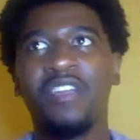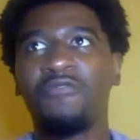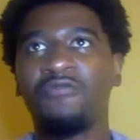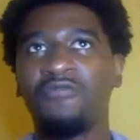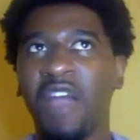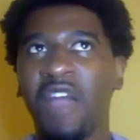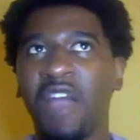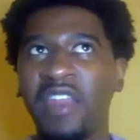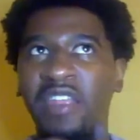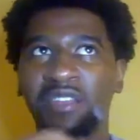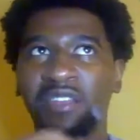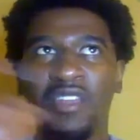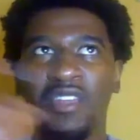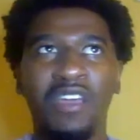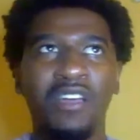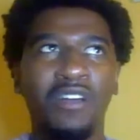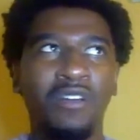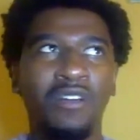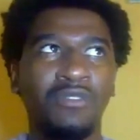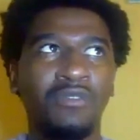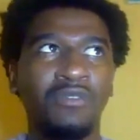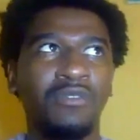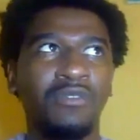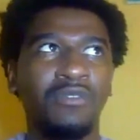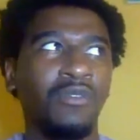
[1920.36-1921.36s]
writing
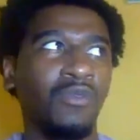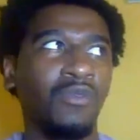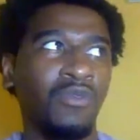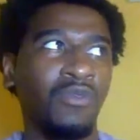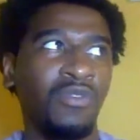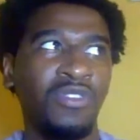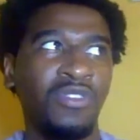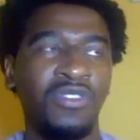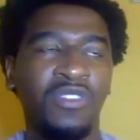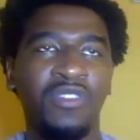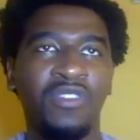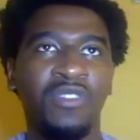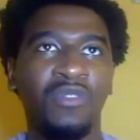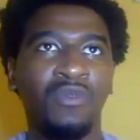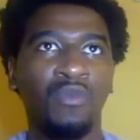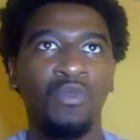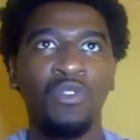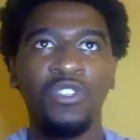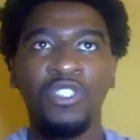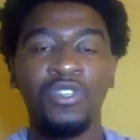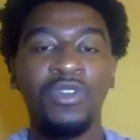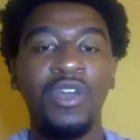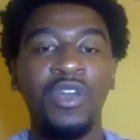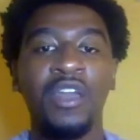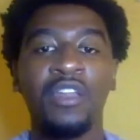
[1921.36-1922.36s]
down what
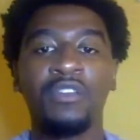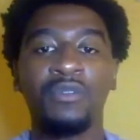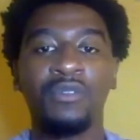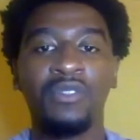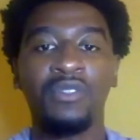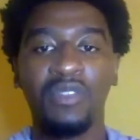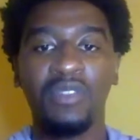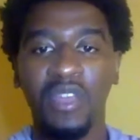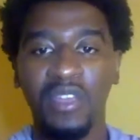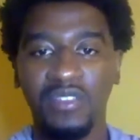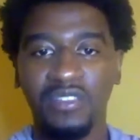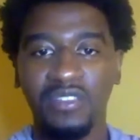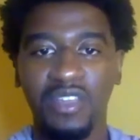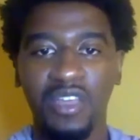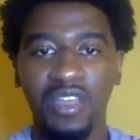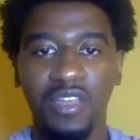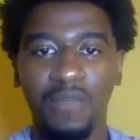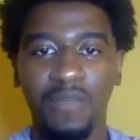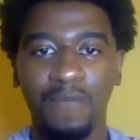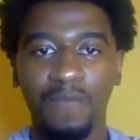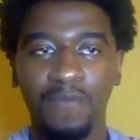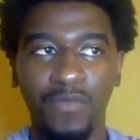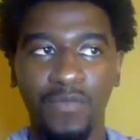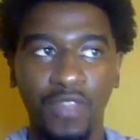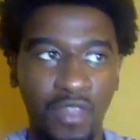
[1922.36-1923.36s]
you got to do the next day.
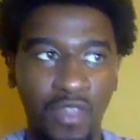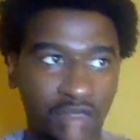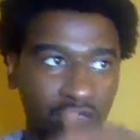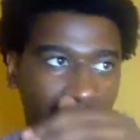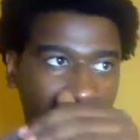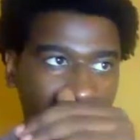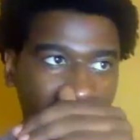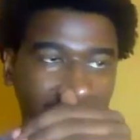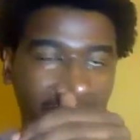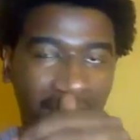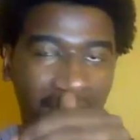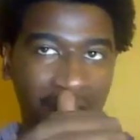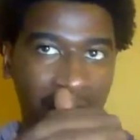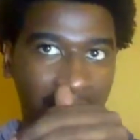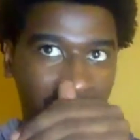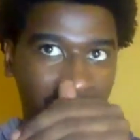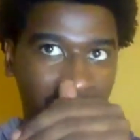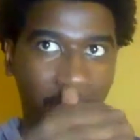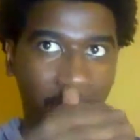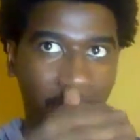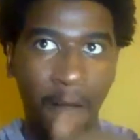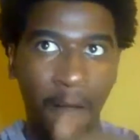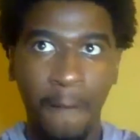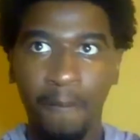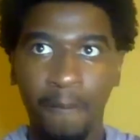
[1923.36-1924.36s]
Things like
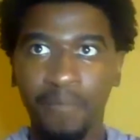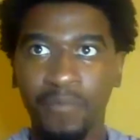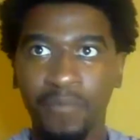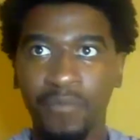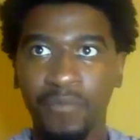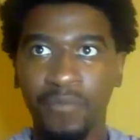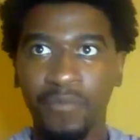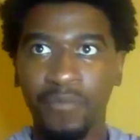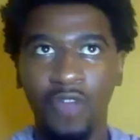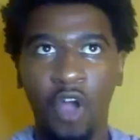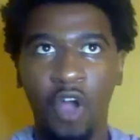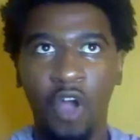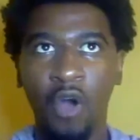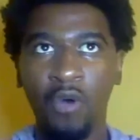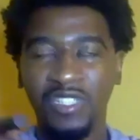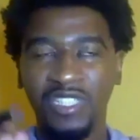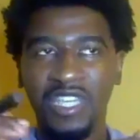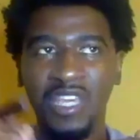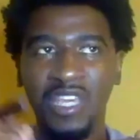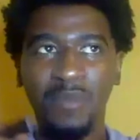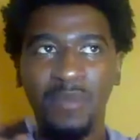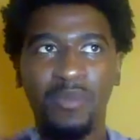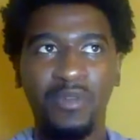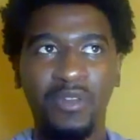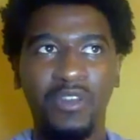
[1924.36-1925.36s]
always
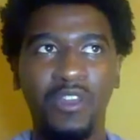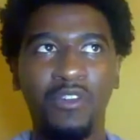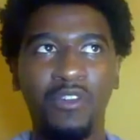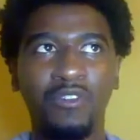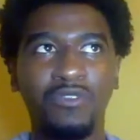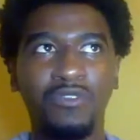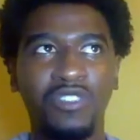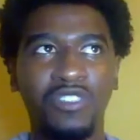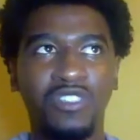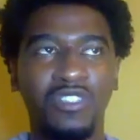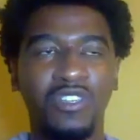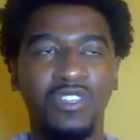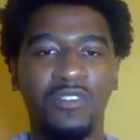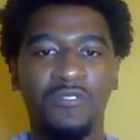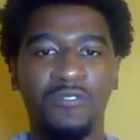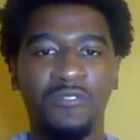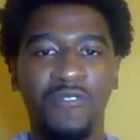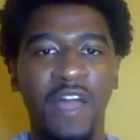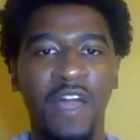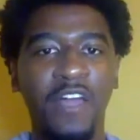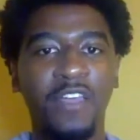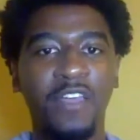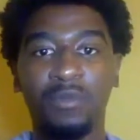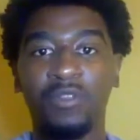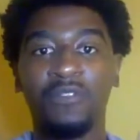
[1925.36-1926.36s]
keeping notes of
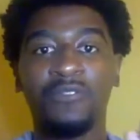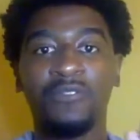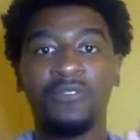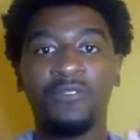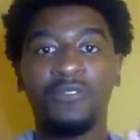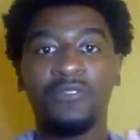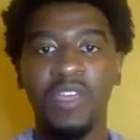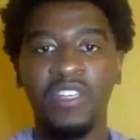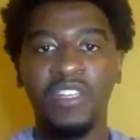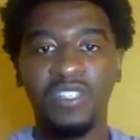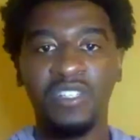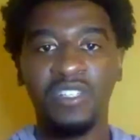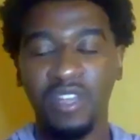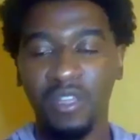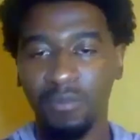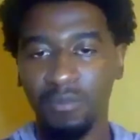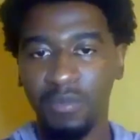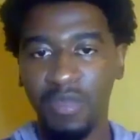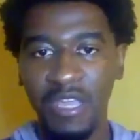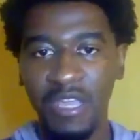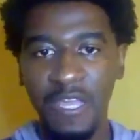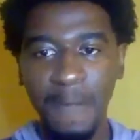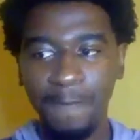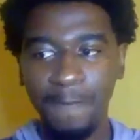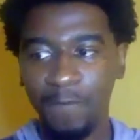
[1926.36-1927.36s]
valuable information. Like
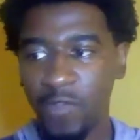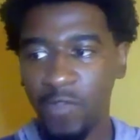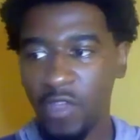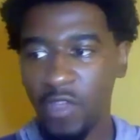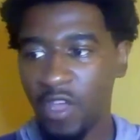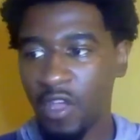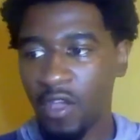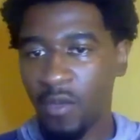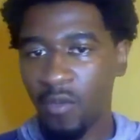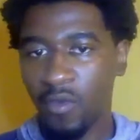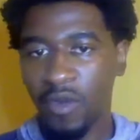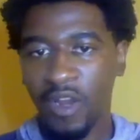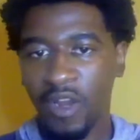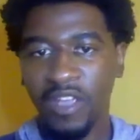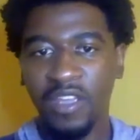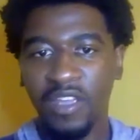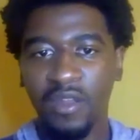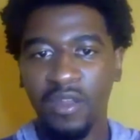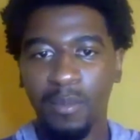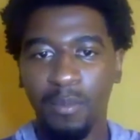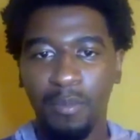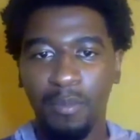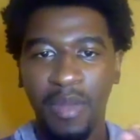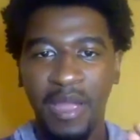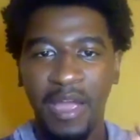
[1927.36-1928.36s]
me, when I get a
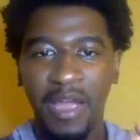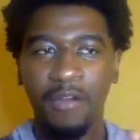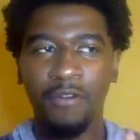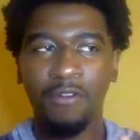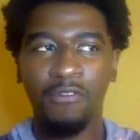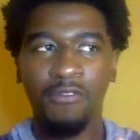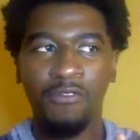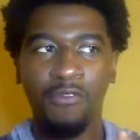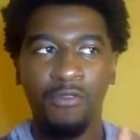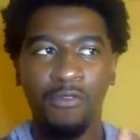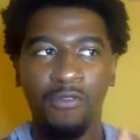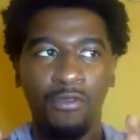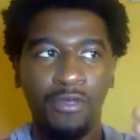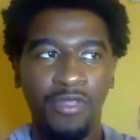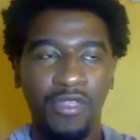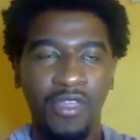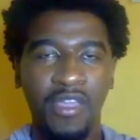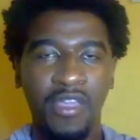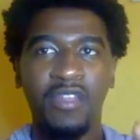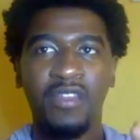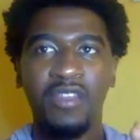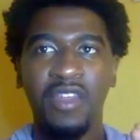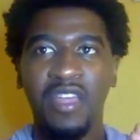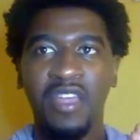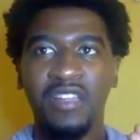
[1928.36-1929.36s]
powerful
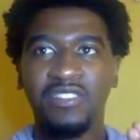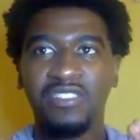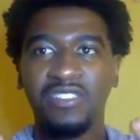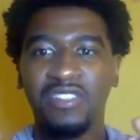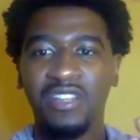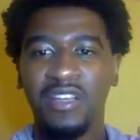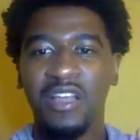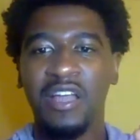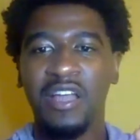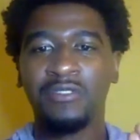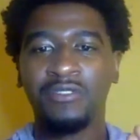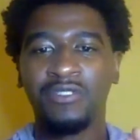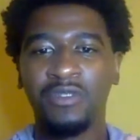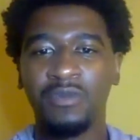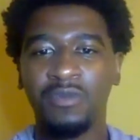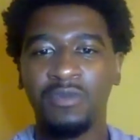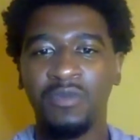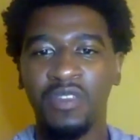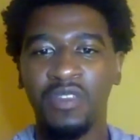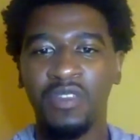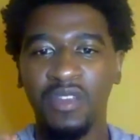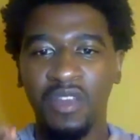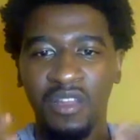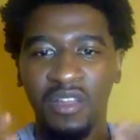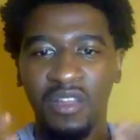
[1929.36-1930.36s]
thing that stuck out to
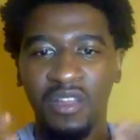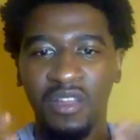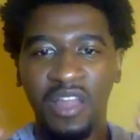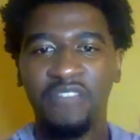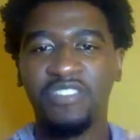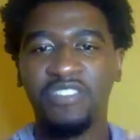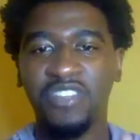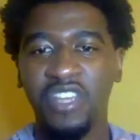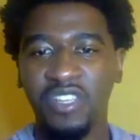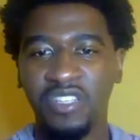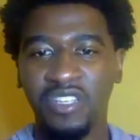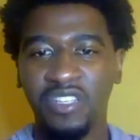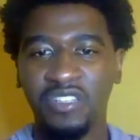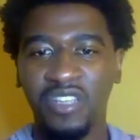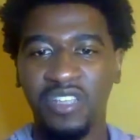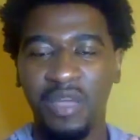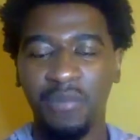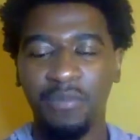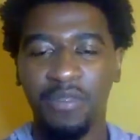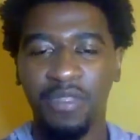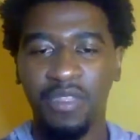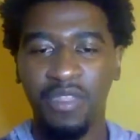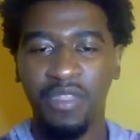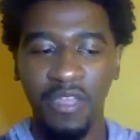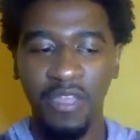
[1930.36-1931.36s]
me, a life-changing
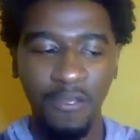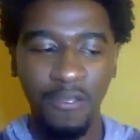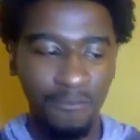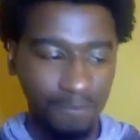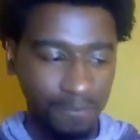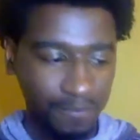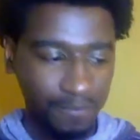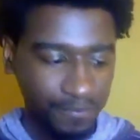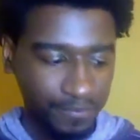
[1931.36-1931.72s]
type of thing,